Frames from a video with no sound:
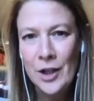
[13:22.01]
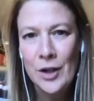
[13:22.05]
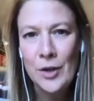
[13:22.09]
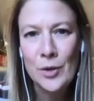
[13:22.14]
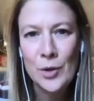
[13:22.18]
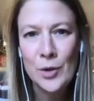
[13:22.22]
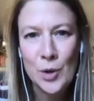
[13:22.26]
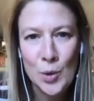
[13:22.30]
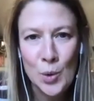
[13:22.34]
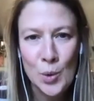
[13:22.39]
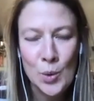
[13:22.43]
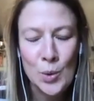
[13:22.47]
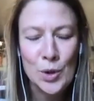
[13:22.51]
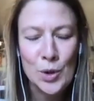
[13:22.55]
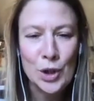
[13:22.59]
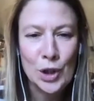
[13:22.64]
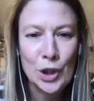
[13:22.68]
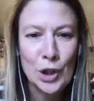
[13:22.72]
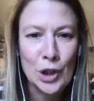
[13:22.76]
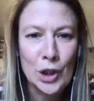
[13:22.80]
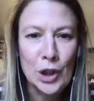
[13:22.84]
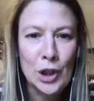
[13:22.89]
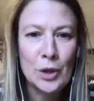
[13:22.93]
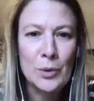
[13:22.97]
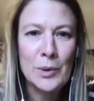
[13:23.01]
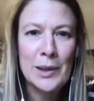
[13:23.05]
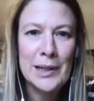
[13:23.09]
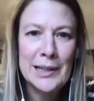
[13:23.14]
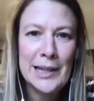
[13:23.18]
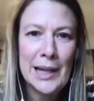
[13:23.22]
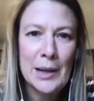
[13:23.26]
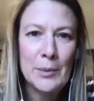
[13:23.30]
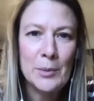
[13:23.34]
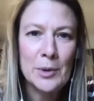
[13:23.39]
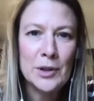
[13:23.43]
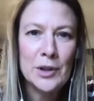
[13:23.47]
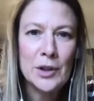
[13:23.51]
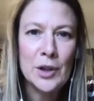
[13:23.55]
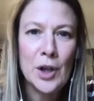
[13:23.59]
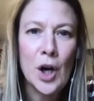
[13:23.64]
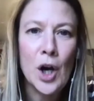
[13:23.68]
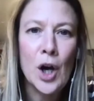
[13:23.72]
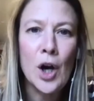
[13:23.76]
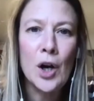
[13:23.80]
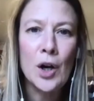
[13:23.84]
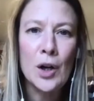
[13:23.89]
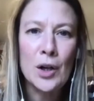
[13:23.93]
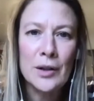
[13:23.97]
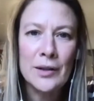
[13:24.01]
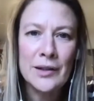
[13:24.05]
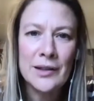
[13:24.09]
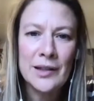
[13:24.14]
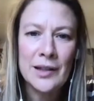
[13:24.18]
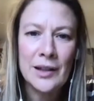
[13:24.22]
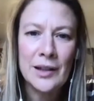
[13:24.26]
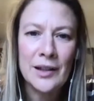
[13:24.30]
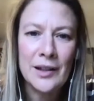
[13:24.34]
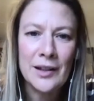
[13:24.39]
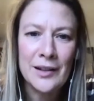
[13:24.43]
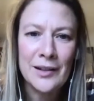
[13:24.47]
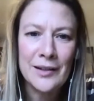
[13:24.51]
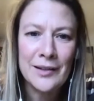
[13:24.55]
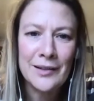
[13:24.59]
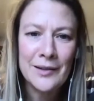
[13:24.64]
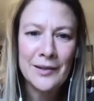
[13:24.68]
George and Lewis Hamilton are to